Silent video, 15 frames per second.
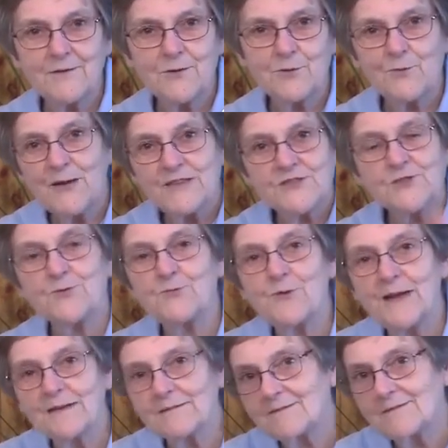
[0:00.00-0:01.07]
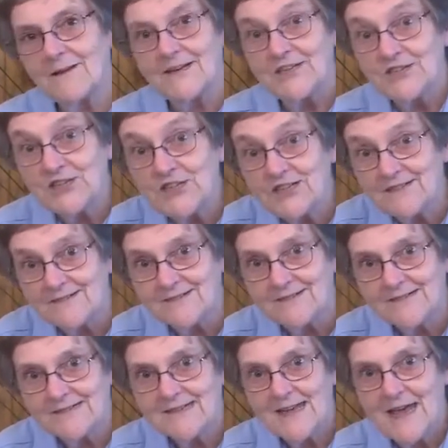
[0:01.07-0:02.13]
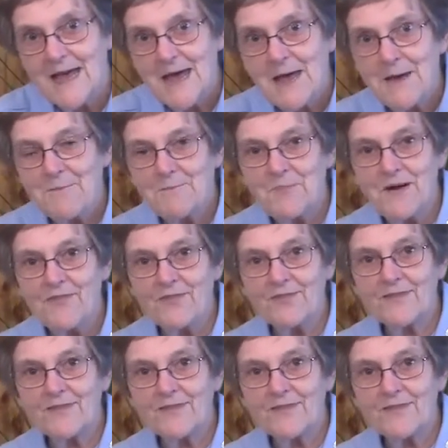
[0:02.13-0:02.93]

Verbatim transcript: resurrect like Jesus, but